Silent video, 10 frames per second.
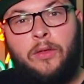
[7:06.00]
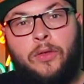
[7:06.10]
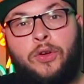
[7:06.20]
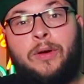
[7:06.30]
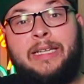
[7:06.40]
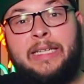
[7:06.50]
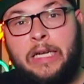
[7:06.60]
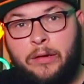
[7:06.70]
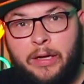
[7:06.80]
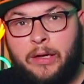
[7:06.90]
the
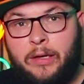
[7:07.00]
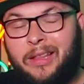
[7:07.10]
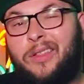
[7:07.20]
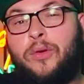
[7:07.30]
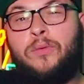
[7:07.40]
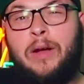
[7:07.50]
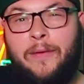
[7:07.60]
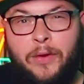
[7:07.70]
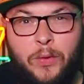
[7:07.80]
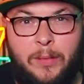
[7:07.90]
criteria, like the
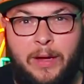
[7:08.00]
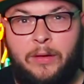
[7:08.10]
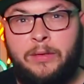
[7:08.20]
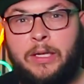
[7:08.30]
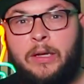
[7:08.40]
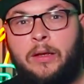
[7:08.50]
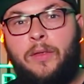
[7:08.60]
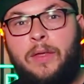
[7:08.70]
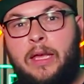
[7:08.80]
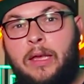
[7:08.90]
revenue amount,
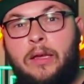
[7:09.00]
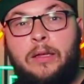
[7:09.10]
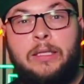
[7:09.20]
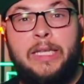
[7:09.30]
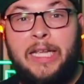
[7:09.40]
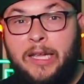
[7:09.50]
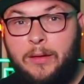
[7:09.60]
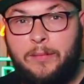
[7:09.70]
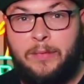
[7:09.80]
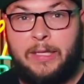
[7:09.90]
the
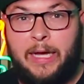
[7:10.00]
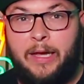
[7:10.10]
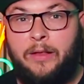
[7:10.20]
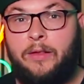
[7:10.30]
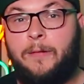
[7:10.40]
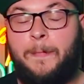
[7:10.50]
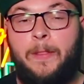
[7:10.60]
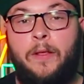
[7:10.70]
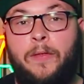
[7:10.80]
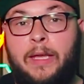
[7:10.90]
team size,
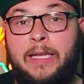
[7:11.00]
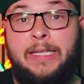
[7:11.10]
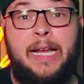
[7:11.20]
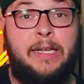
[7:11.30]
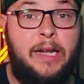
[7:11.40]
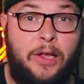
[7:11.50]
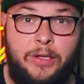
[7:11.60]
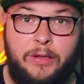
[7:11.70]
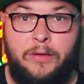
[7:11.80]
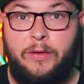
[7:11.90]
the
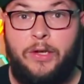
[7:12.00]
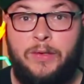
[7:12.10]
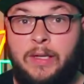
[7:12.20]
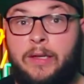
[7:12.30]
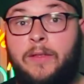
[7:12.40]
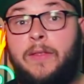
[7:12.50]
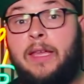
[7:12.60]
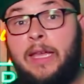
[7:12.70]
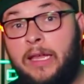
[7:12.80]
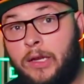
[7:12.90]
technology that they're using,
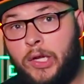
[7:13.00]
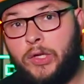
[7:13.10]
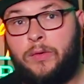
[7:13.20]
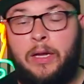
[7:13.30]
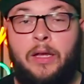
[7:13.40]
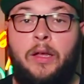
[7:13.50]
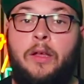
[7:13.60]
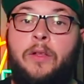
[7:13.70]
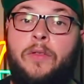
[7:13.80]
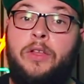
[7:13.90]
the industry,
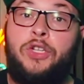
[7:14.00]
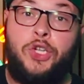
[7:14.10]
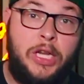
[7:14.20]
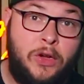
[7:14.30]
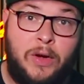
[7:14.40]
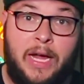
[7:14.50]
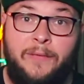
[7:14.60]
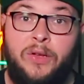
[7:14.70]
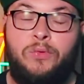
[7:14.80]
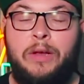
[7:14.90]
the
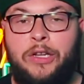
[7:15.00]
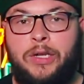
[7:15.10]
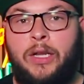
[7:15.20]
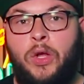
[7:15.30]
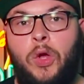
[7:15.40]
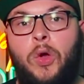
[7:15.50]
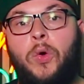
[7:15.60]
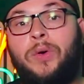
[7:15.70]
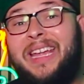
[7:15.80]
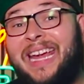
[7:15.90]
geographic region,
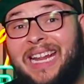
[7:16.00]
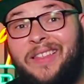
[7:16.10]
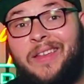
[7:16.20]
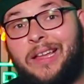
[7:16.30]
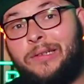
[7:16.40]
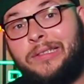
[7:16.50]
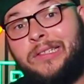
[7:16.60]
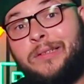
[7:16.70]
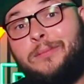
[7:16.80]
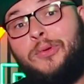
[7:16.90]
or anything else
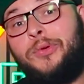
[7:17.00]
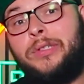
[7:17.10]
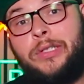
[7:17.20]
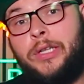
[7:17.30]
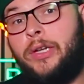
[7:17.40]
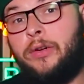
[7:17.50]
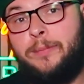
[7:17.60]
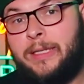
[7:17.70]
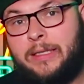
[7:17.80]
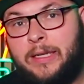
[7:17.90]
that's important to your
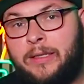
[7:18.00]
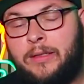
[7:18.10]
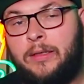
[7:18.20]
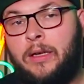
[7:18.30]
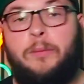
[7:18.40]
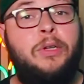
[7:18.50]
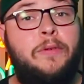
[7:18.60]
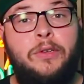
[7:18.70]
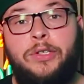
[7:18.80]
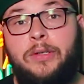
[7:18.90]
business. Once
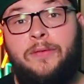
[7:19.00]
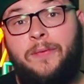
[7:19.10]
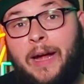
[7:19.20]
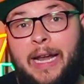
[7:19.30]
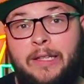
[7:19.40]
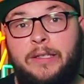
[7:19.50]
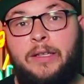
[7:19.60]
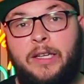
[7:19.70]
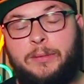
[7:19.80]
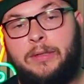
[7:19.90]
you've understood finance and
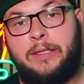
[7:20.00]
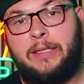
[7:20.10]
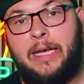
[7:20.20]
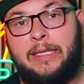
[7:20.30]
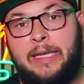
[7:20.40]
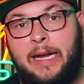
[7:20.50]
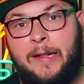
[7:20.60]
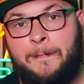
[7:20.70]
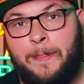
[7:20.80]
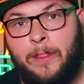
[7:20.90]
customer success
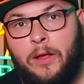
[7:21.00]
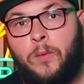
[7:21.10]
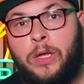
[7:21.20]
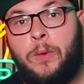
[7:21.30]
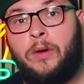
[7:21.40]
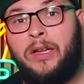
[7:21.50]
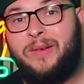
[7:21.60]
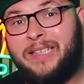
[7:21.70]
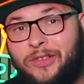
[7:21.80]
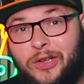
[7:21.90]
data, what you want to do
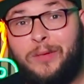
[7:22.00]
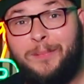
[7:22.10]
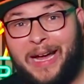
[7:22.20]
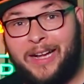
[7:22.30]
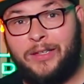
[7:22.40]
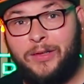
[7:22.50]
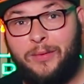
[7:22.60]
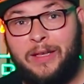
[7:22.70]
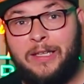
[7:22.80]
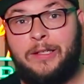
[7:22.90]
is actually go back to
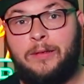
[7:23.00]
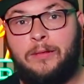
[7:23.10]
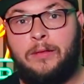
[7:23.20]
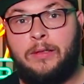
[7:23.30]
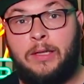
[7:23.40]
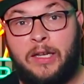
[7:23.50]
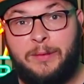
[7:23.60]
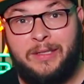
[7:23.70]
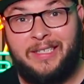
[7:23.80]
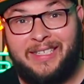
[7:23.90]
these
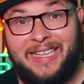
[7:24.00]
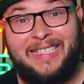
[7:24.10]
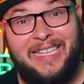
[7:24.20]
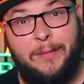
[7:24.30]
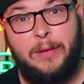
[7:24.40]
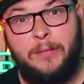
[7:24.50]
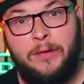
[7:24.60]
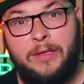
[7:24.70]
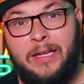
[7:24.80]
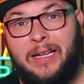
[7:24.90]
customer success team members